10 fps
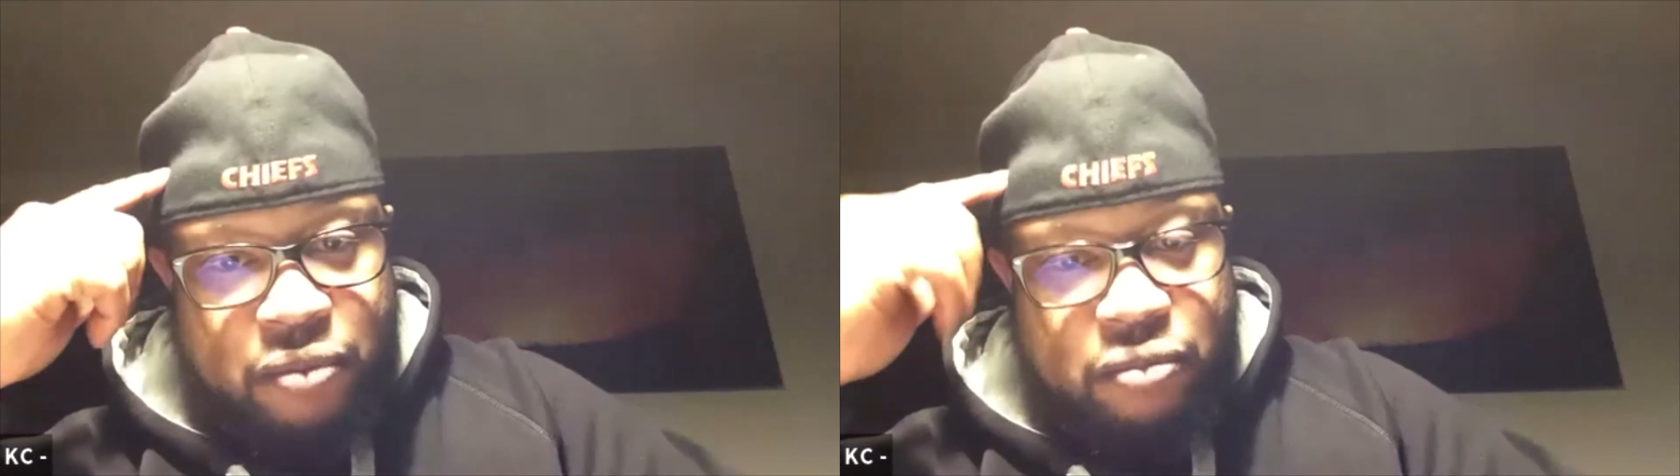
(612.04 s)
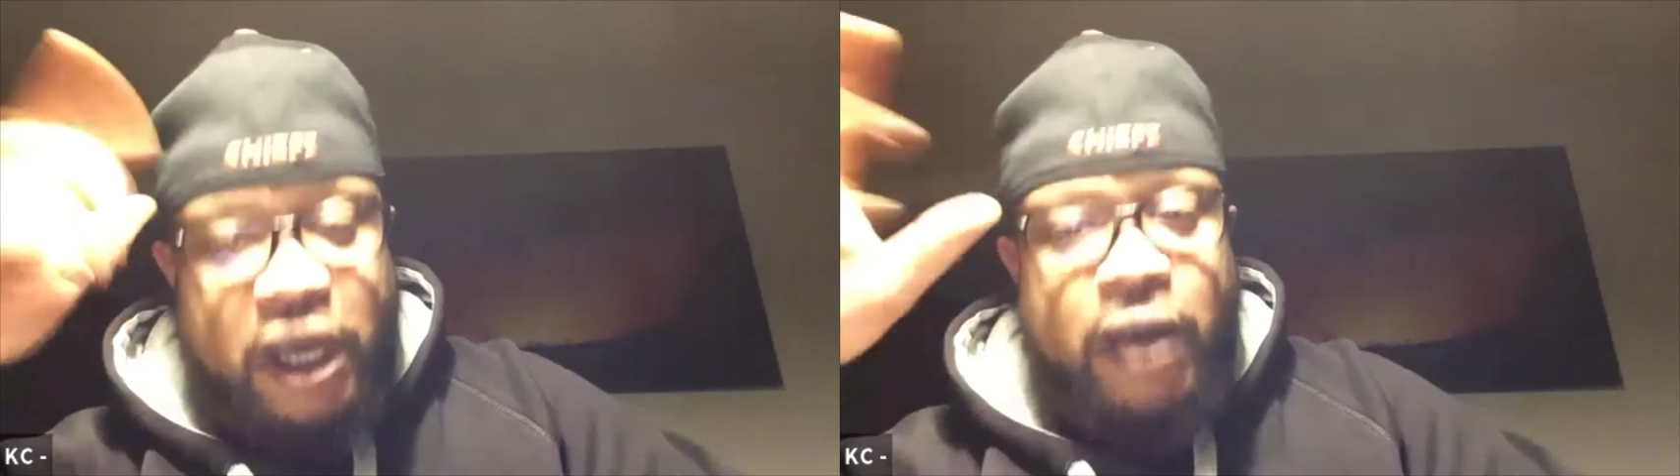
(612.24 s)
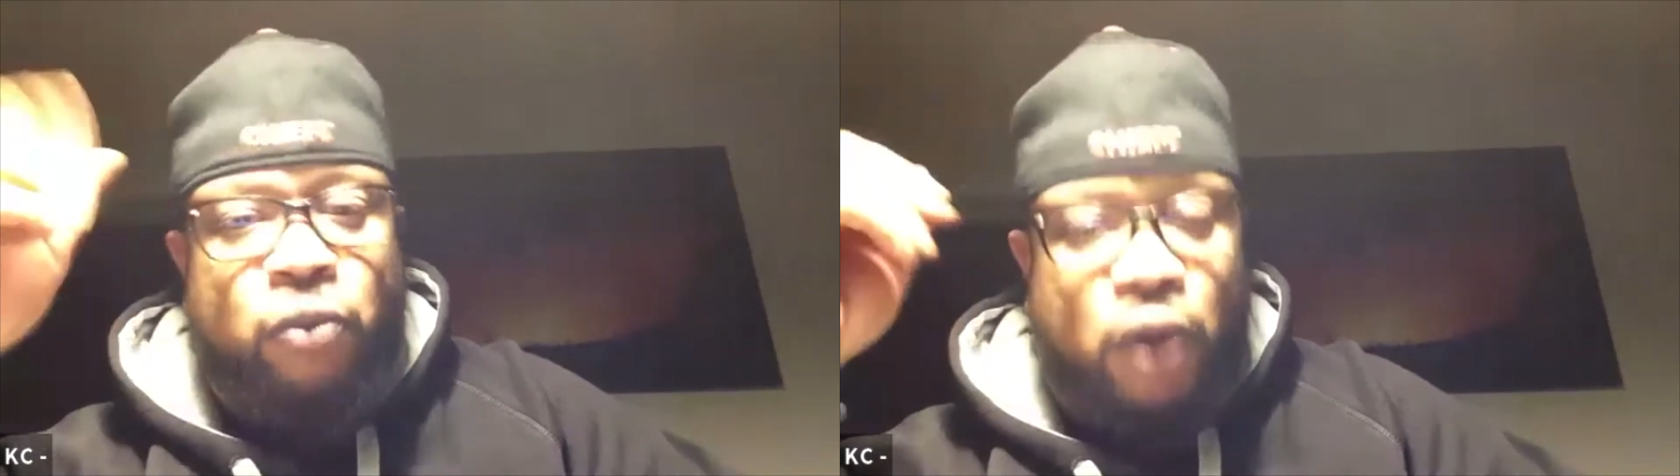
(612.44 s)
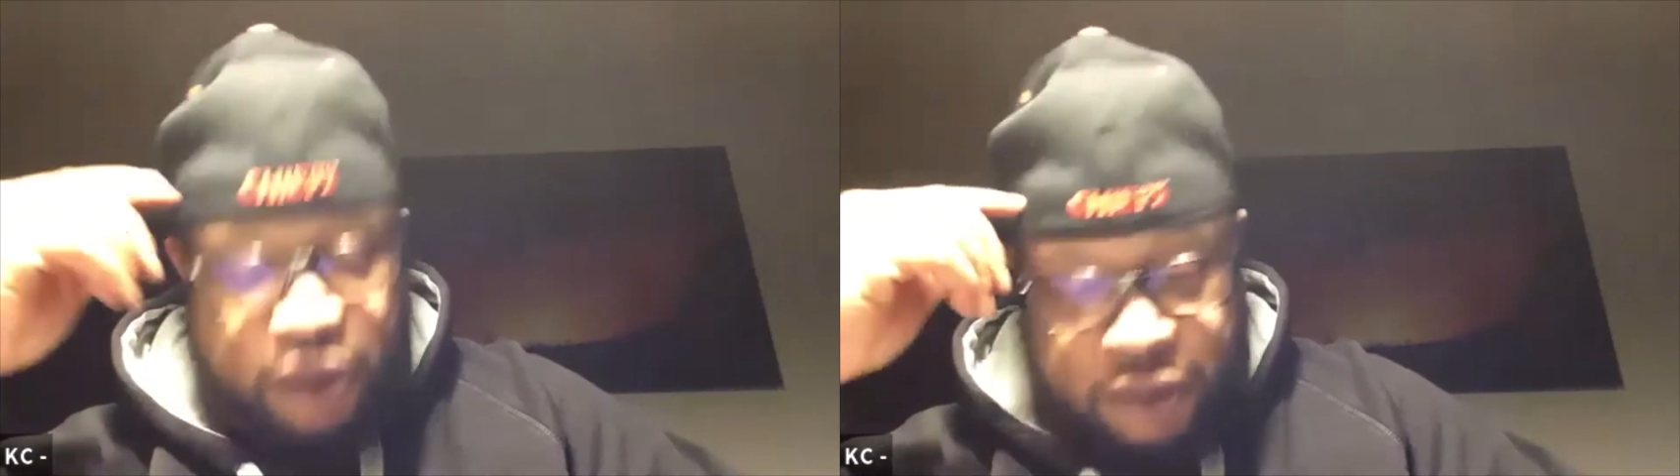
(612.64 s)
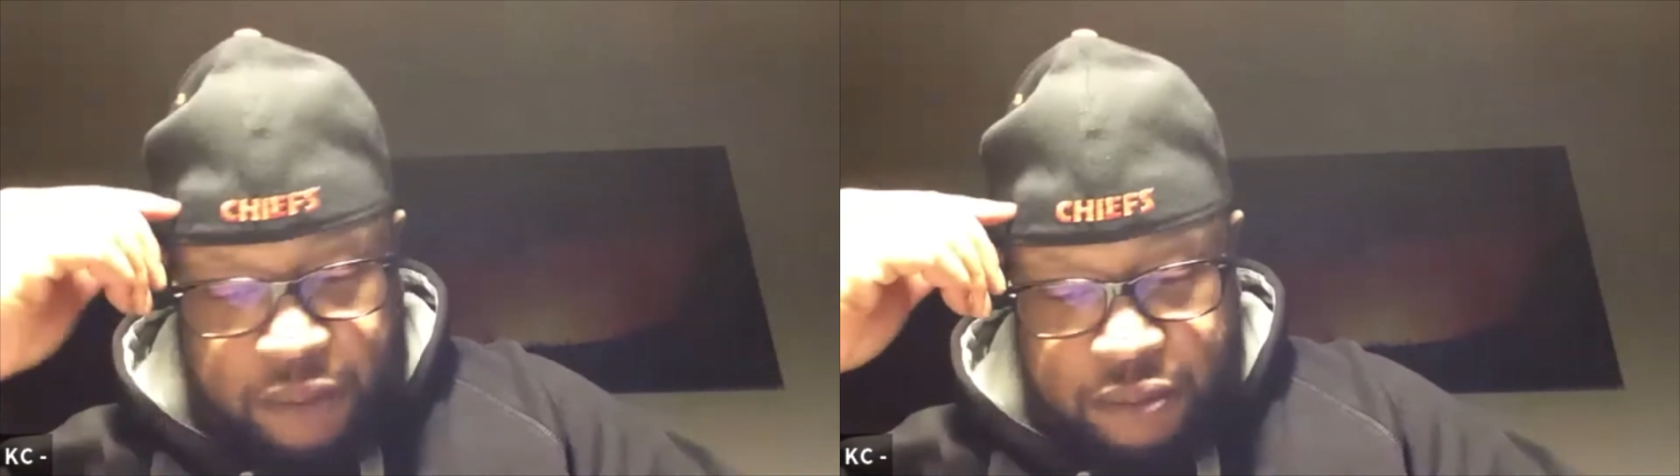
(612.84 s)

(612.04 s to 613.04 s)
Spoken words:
at work